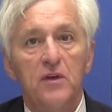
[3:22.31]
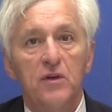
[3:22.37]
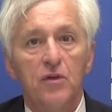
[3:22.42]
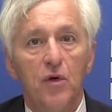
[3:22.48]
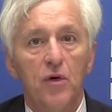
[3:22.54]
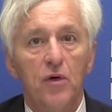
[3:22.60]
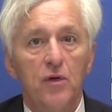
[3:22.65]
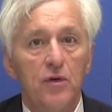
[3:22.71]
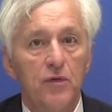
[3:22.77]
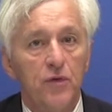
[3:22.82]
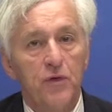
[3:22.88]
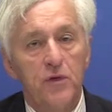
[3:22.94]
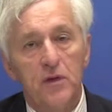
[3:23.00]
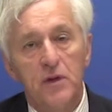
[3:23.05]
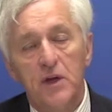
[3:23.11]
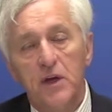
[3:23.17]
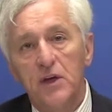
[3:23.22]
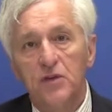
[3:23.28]
Doyle, for
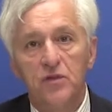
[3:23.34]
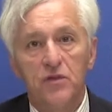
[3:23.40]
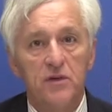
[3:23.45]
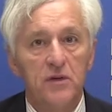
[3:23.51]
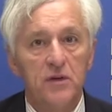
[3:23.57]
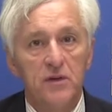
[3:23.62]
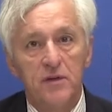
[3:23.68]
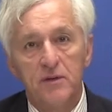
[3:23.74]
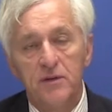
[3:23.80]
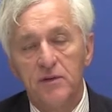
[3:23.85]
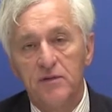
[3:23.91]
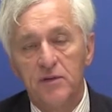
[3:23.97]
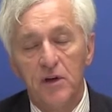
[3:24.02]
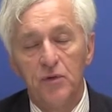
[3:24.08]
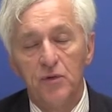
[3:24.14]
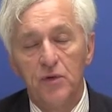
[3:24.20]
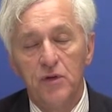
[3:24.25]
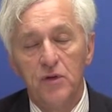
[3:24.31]
the last
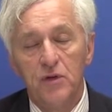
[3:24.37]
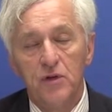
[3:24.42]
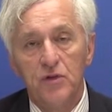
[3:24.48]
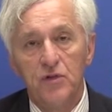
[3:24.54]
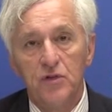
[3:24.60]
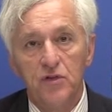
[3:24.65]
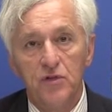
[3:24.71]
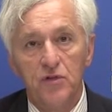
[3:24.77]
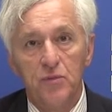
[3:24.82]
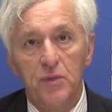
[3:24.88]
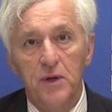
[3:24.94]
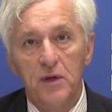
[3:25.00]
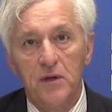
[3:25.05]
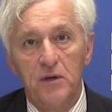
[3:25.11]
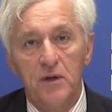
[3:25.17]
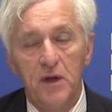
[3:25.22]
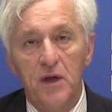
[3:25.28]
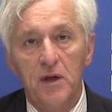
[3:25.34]
several years, has
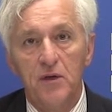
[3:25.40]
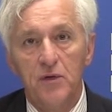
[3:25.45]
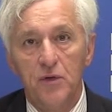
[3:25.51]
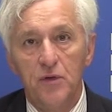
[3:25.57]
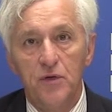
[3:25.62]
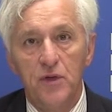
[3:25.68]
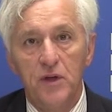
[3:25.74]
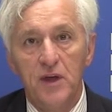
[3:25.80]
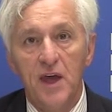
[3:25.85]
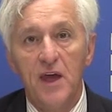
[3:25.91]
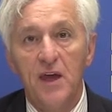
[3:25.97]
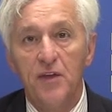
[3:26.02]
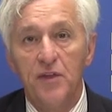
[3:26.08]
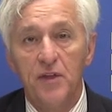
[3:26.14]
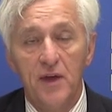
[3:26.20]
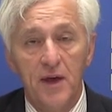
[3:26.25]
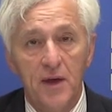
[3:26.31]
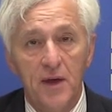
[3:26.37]
been head of the
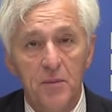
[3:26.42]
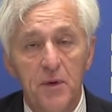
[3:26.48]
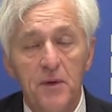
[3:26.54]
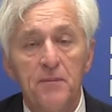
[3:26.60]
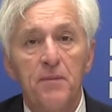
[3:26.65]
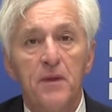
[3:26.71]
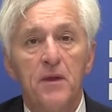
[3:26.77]
cath lab,